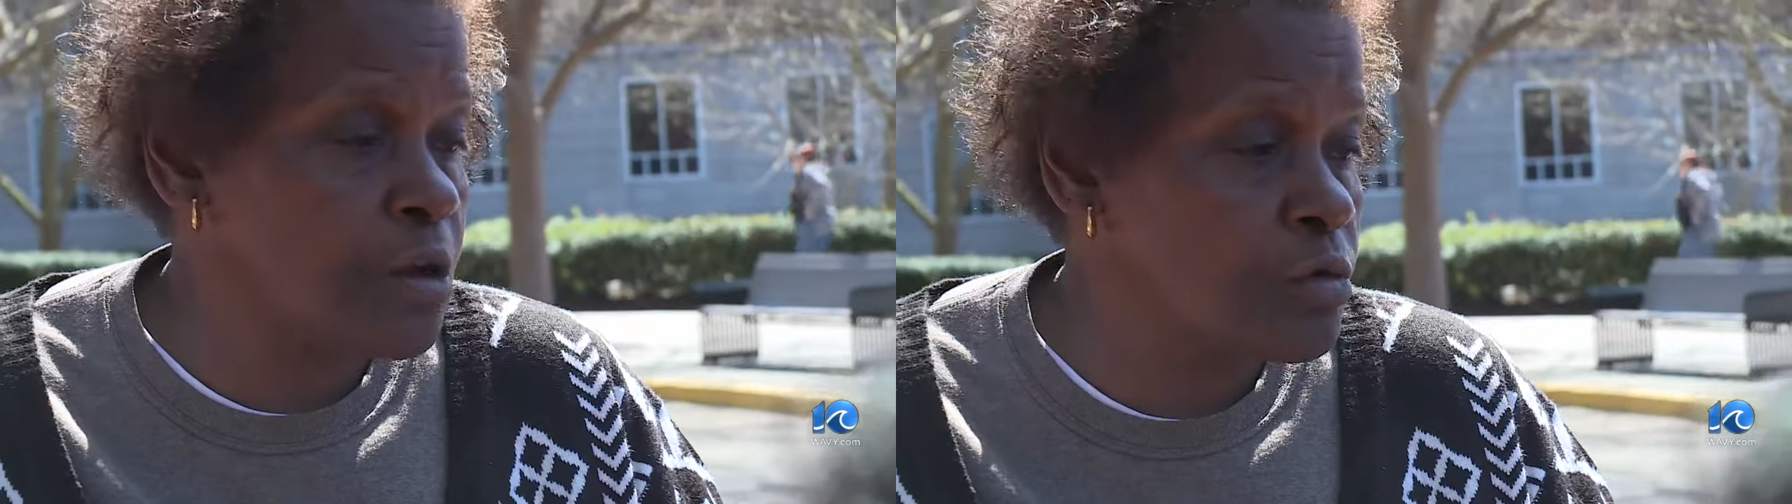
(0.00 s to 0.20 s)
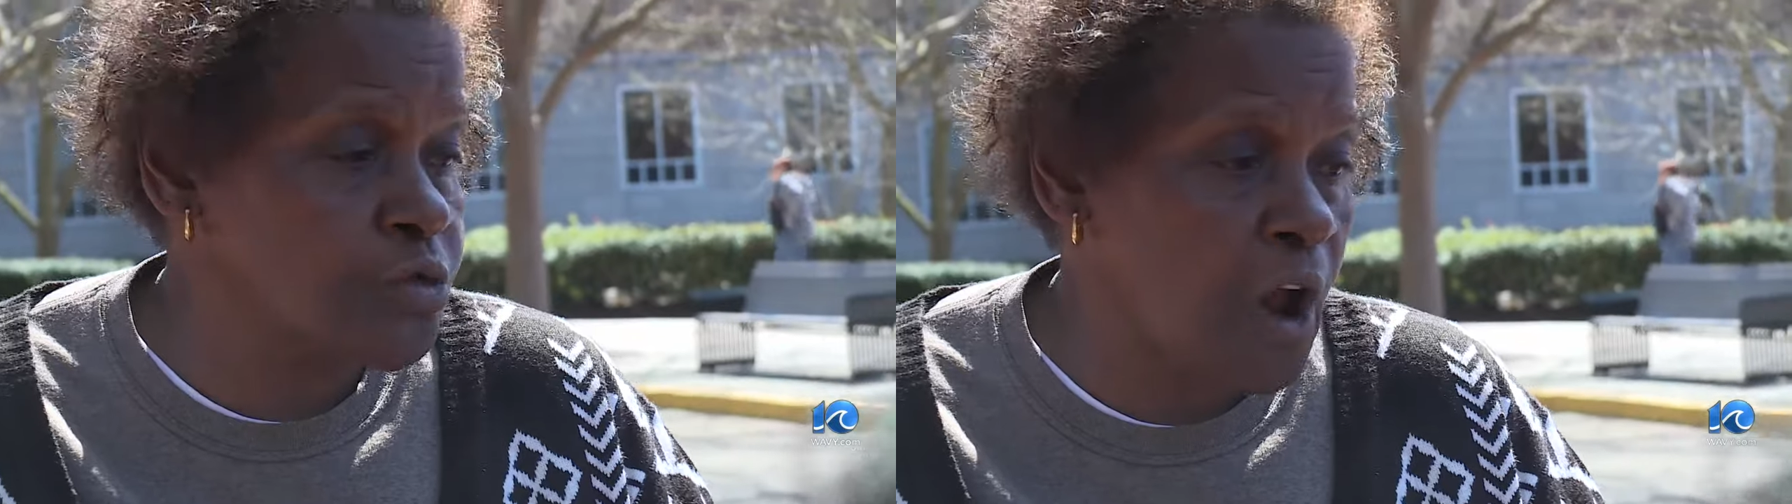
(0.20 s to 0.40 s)

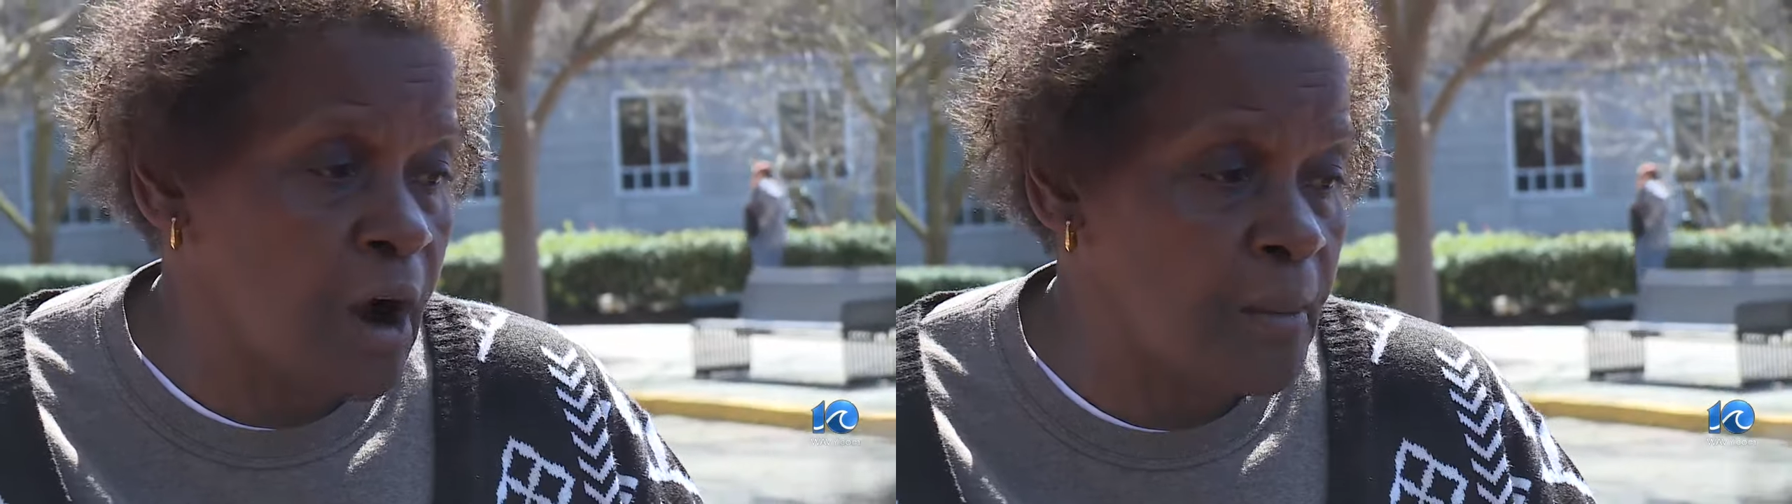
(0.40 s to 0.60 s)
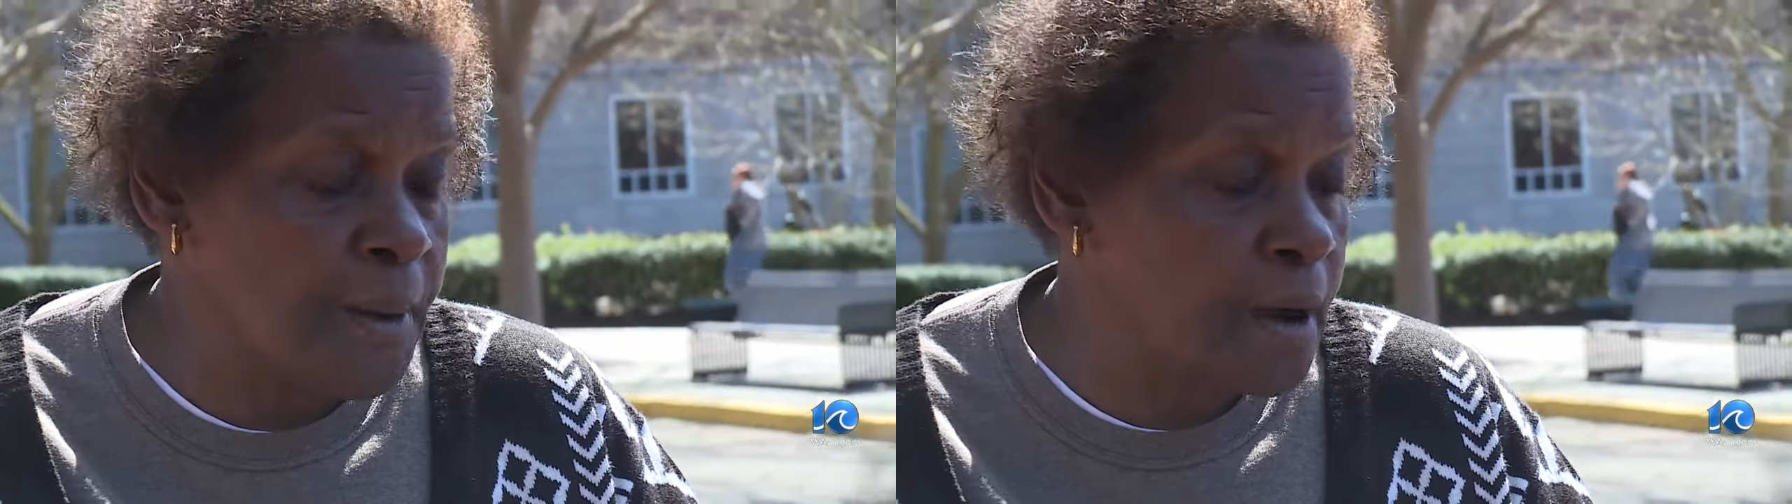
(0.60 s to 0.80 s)
so
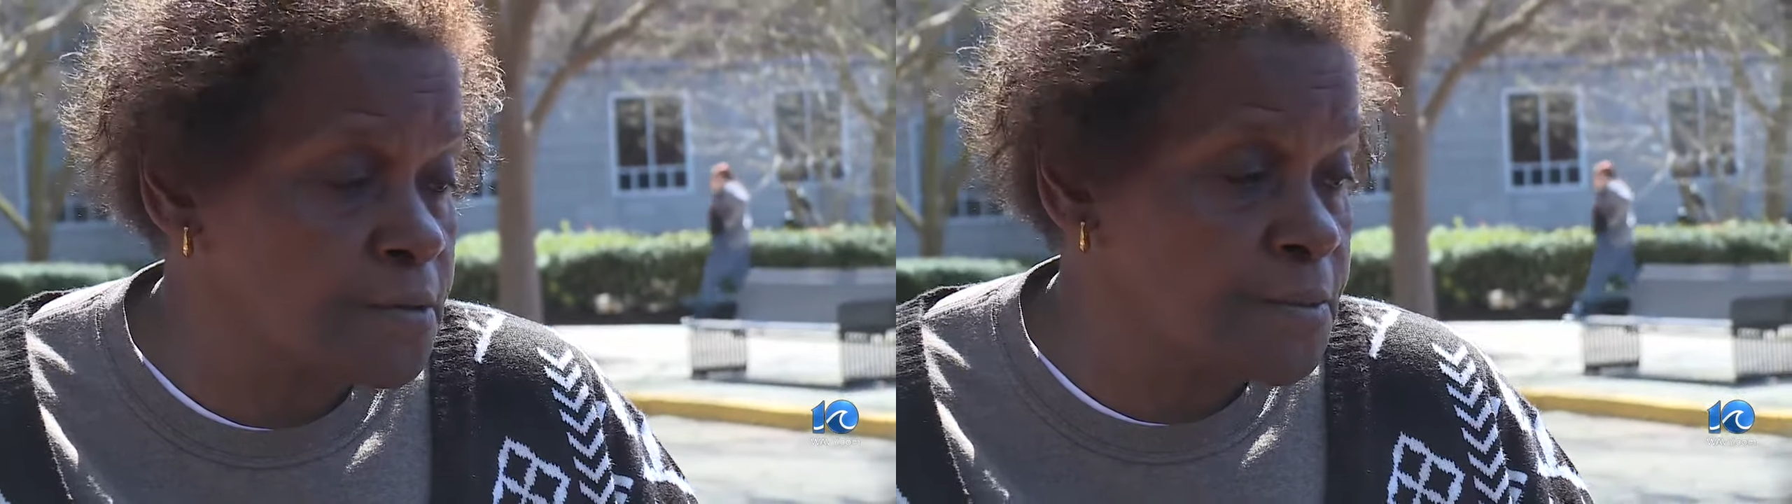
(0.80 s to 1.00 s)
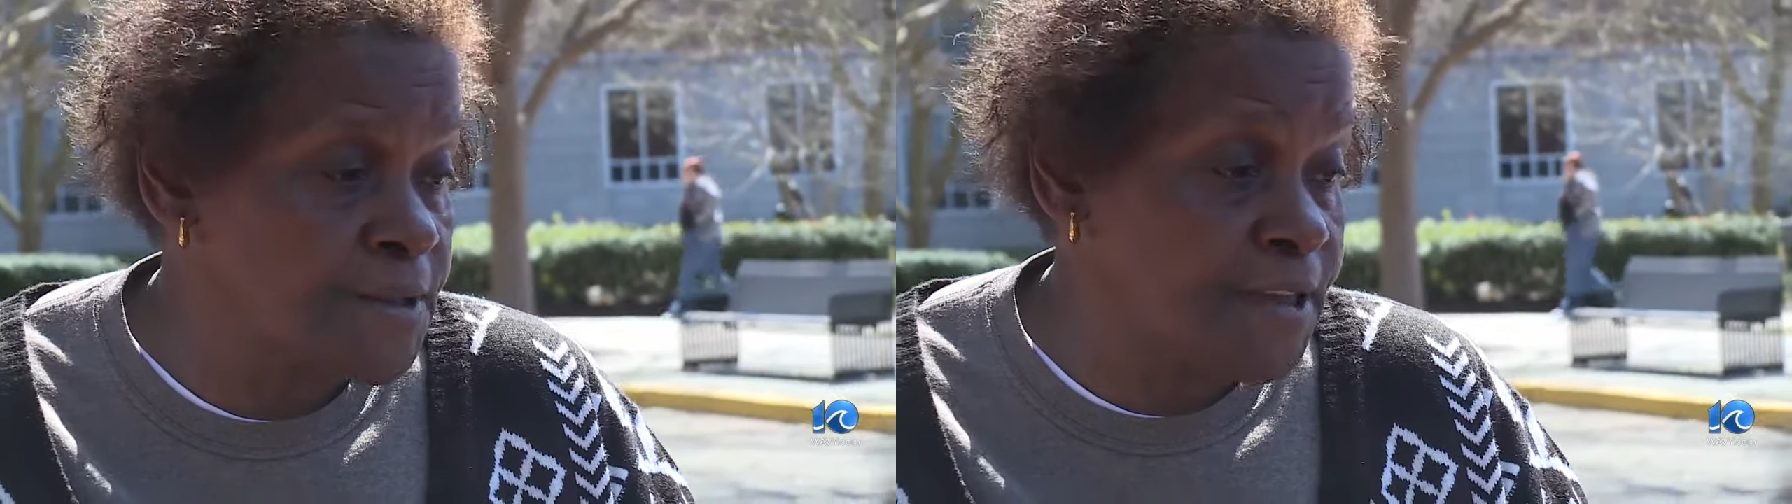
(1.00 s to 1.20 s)
sorry
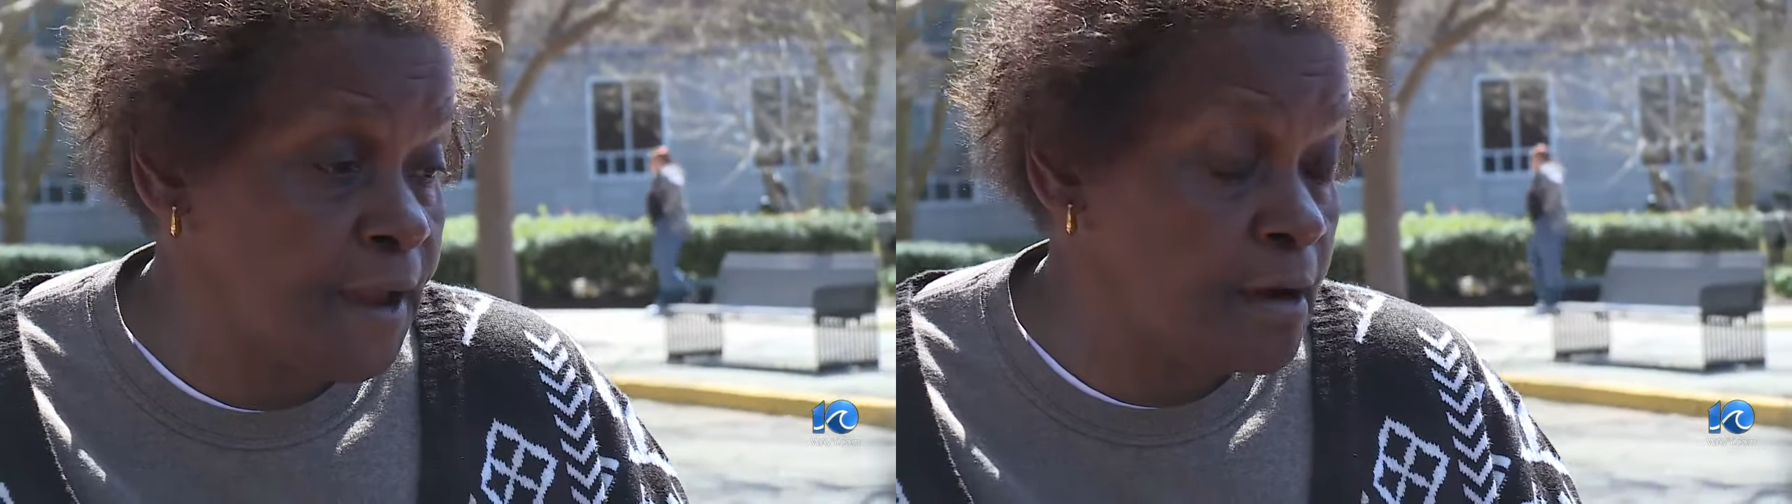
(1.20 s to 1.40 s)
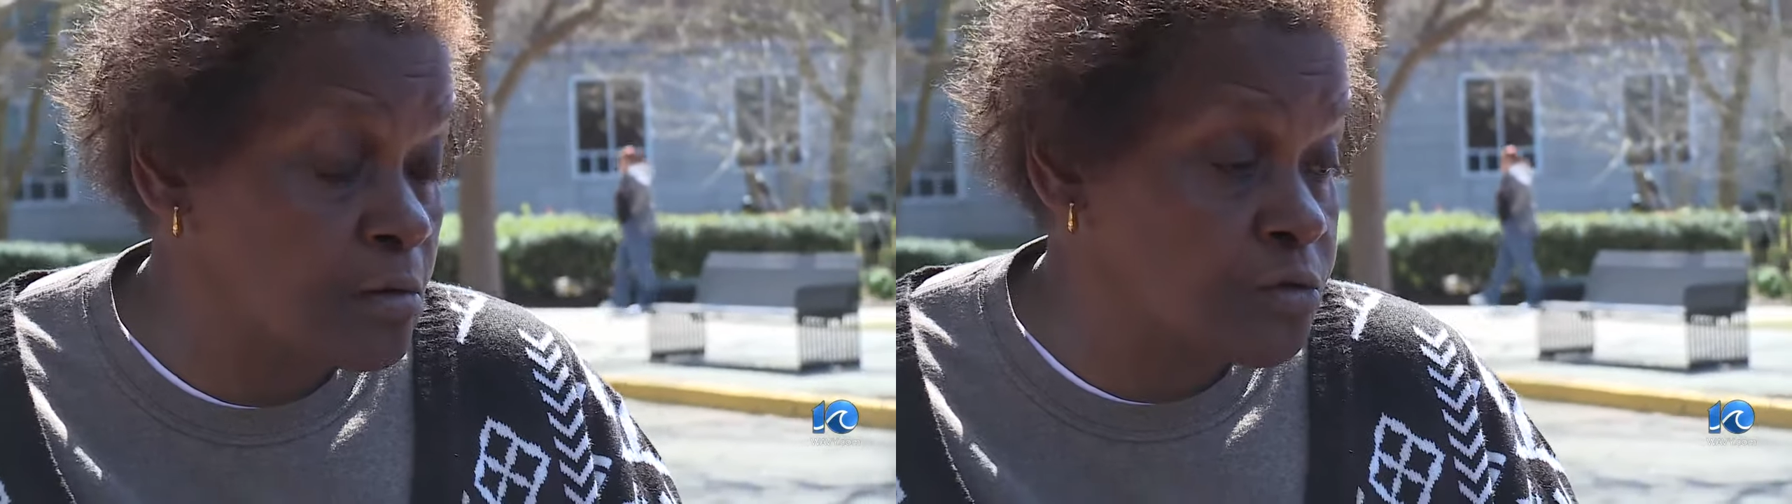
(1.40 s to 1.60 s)
because Miss
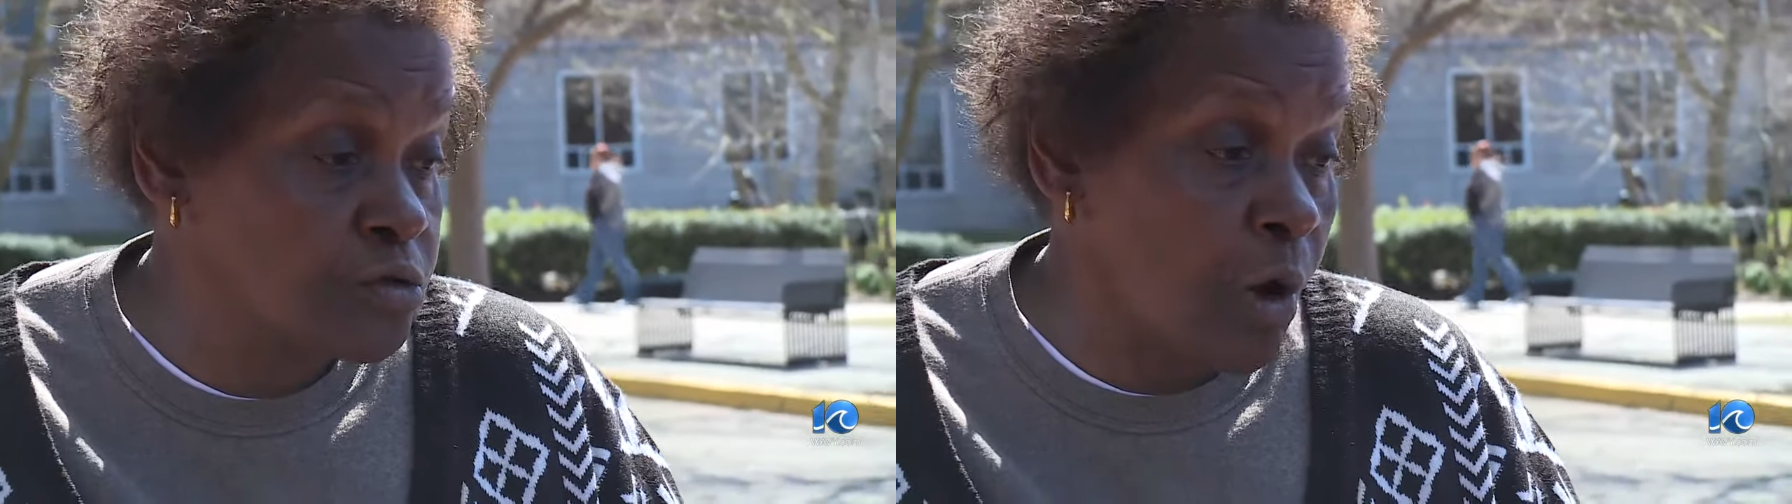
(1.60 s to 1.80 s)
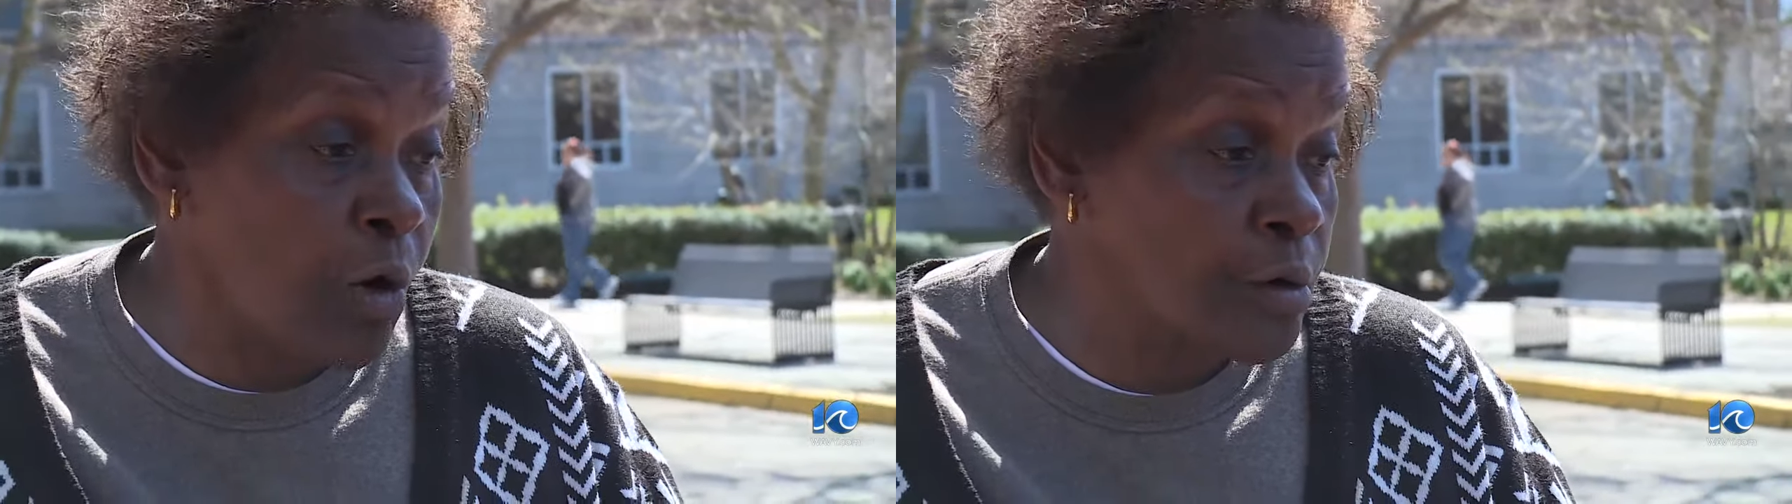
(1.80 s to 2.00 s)
Hill's
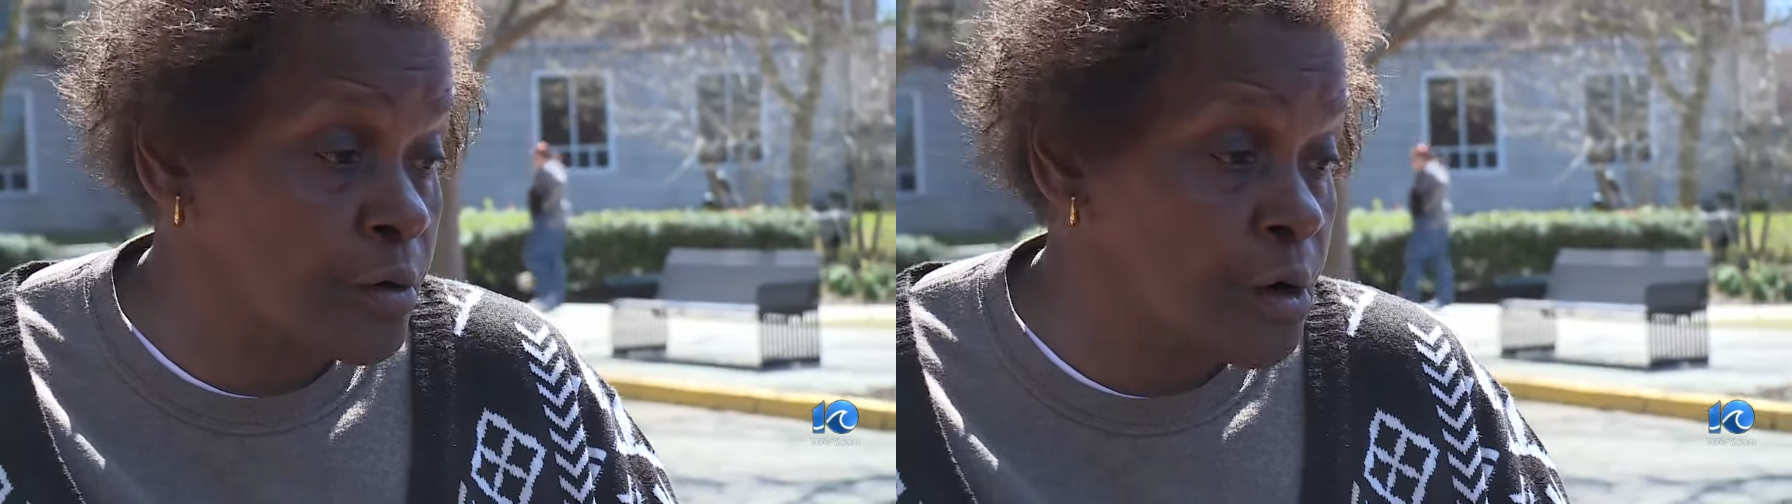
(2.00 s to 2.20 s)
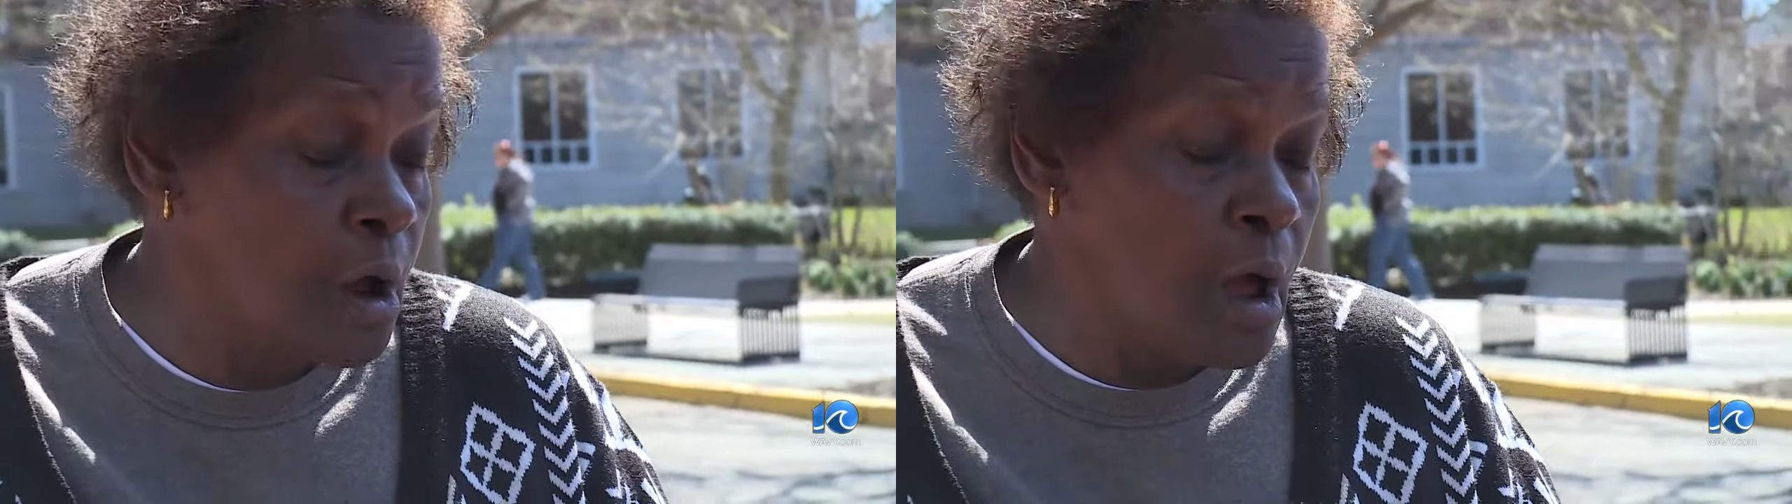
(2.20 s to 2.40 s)
daughter